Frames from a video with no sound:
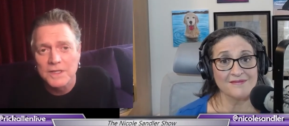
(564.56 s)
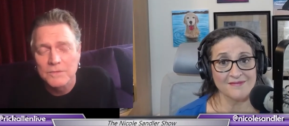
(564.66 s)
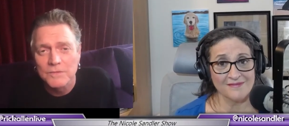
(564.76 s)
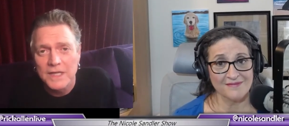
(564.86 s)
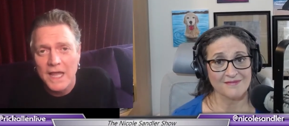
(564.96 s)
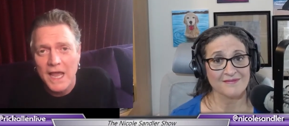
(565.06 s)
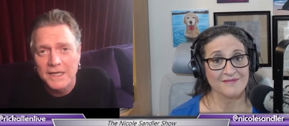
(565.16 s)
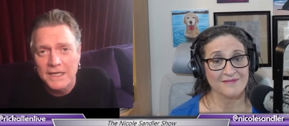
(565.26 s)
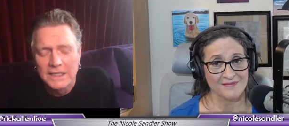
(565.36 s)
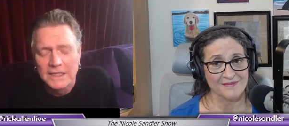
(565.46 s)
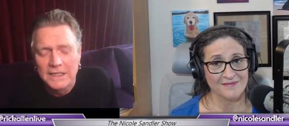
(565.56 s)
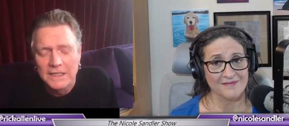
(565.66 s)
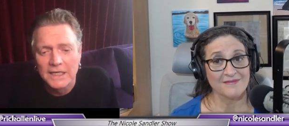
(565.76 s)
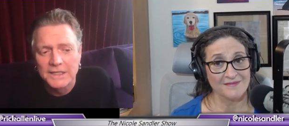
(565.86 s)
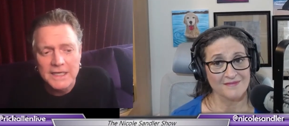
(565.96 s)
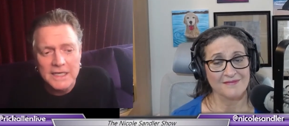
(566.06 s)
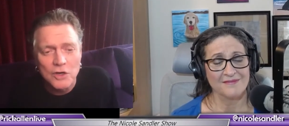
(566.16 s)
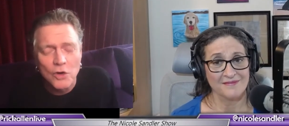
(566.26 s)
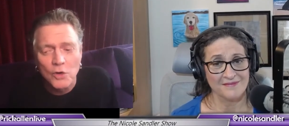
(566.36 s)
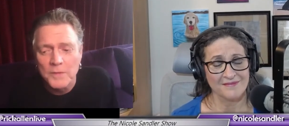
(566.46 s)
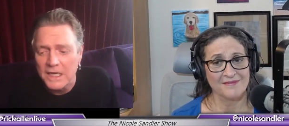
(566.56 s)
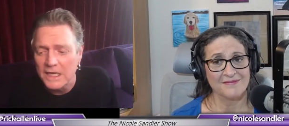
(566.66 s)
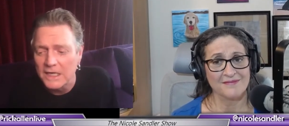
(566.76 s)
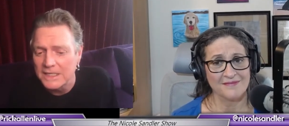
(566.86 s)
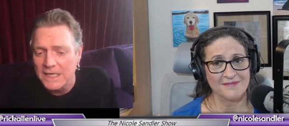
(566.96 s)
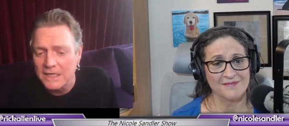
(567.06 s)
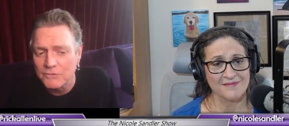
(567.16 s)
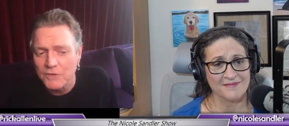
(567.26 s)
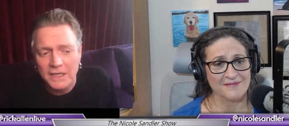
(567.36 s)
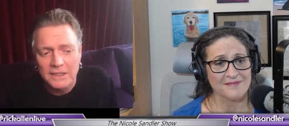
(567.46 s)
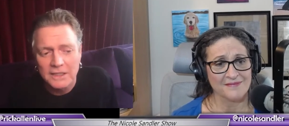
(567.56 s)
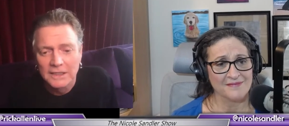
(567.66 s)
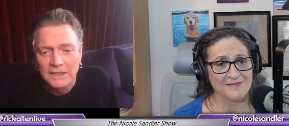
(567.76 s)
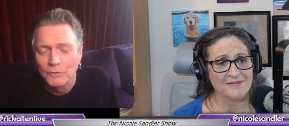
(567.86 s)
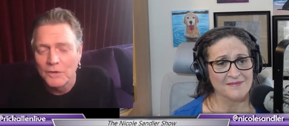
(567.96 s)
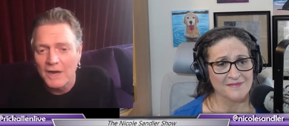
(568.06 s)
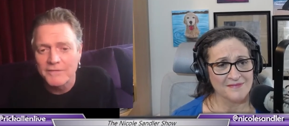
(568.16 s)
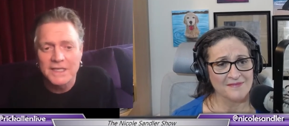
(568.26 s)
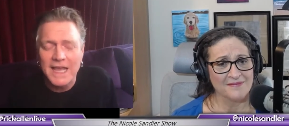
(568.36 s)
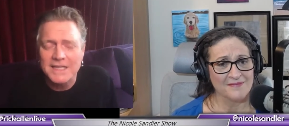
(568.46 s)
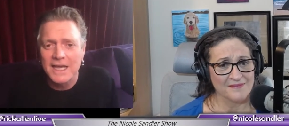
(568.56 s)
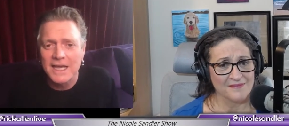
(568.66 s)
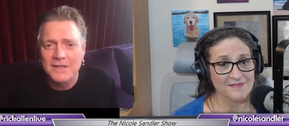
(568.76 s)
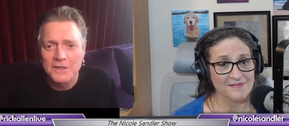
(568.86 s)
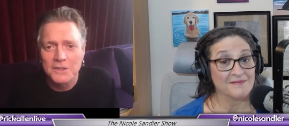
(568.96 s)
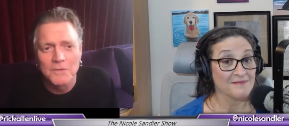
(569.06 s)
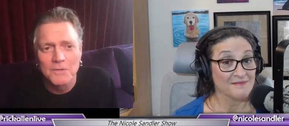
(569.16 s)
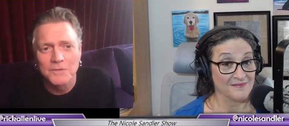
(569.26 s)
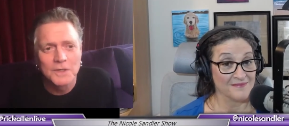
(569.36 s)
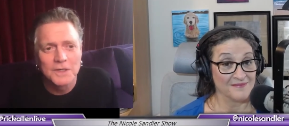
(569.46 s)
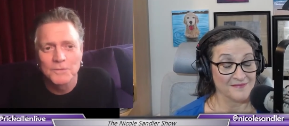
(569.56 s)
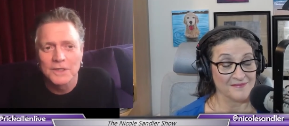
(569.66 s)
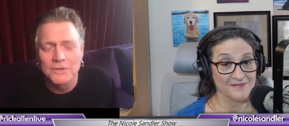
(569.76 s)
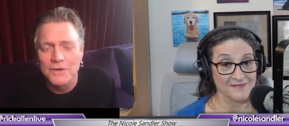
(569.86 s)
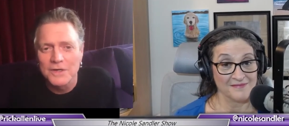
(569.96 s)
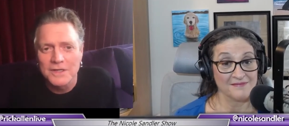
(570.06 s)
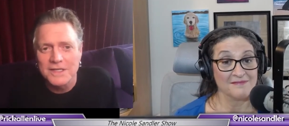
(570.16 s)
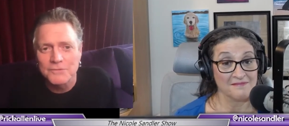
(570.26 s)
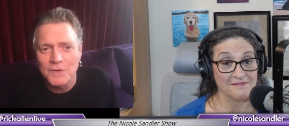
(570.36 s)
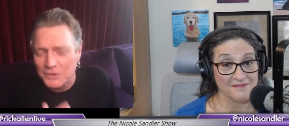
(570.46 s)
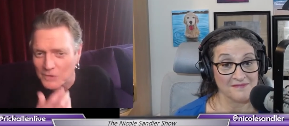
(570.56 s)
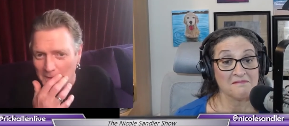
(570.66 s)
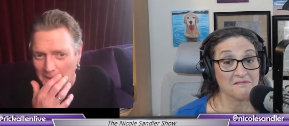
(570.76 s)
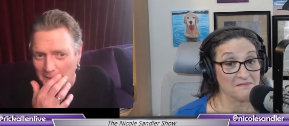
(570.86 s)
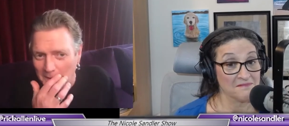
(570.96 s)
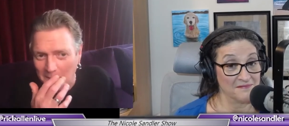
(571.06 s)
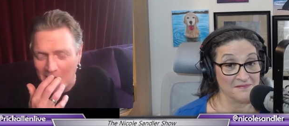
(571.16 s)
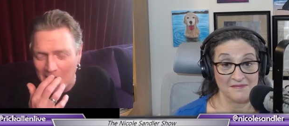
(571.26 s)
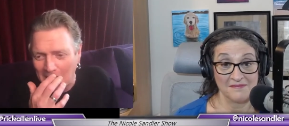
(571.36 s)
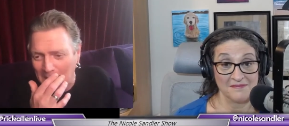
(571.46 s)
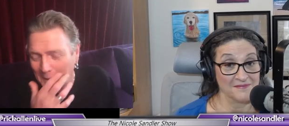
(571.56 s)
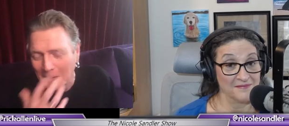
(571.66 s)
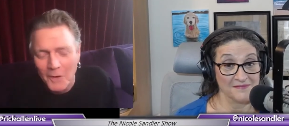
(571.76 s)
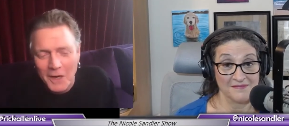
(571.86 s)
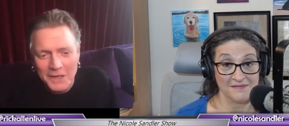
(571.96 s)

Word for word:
Speaker 1: Eddie. And he called me and he said, "Rick, we're having a get together. You know, we're going to this restaurant in the Valley. Why don't